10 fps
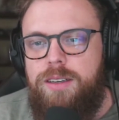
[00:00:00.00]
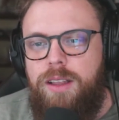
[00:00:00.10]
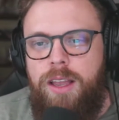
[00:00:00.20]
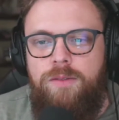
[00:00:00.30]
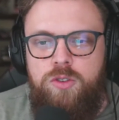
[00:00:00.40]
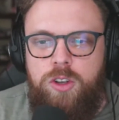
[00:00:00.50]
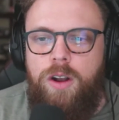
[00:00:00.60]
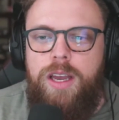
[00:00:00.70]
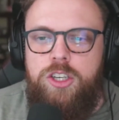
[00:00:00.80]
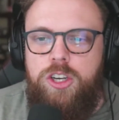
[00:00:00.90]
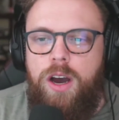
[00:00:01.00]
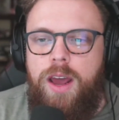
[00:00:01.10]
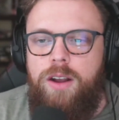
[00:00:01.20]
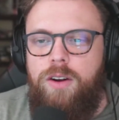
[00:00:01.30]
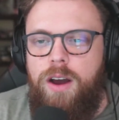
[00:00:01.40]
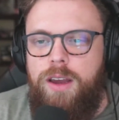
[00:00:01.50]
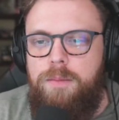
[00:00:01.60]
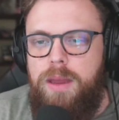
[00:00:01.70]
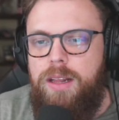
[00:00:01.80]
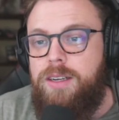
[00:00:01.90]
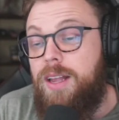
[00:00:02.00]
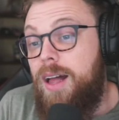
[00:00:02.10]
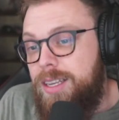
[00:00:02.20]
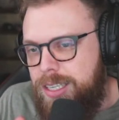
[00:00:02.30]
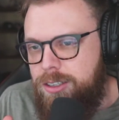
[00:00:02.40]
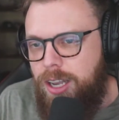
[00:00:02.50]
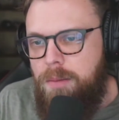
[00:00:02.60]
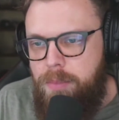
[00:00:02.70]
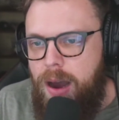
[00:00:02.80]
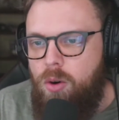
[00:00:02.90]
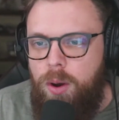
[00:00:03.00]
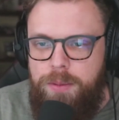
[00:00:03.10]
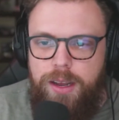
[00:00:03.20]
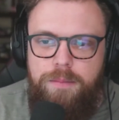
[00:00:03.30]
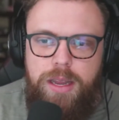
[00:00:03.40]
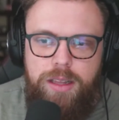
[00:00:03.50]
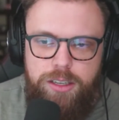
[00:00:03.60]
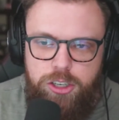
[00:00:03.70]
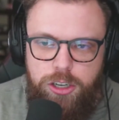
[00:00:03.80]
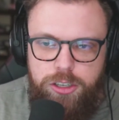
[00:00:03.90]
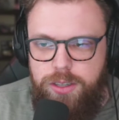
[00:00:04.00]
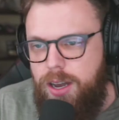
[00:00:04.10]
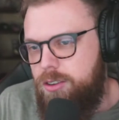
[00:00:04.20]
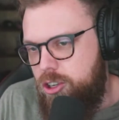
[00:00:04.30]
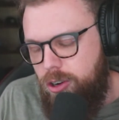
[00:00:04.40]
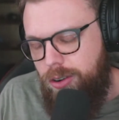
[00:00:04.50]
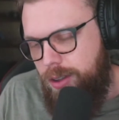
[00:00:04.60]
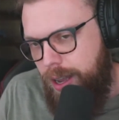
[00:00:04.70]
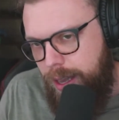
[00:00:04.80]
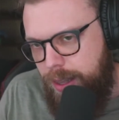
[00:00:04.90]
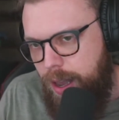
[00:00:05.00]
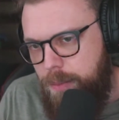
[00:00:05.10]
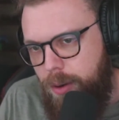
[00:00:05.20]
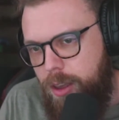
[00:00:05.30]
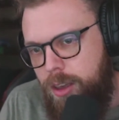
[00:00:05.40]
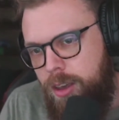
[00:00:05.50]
Like if you start getting shot at, you're not going to immediately die. Unless there's like a power weapon that immediately shuts you down. Sure, I get that. But